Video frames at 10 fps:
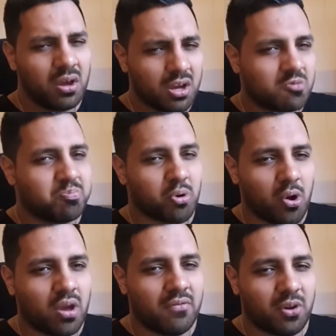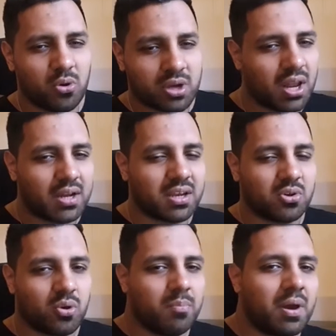is Pro Evo looking like they're
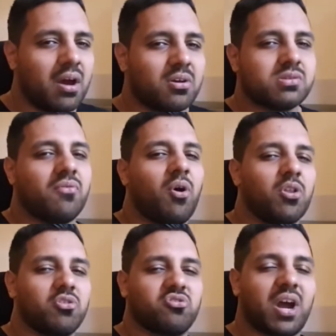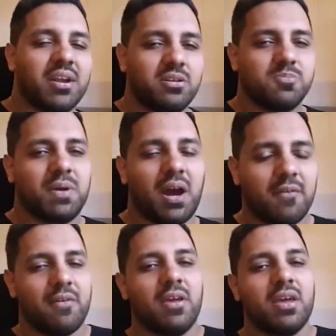doing better because of all the scandals behind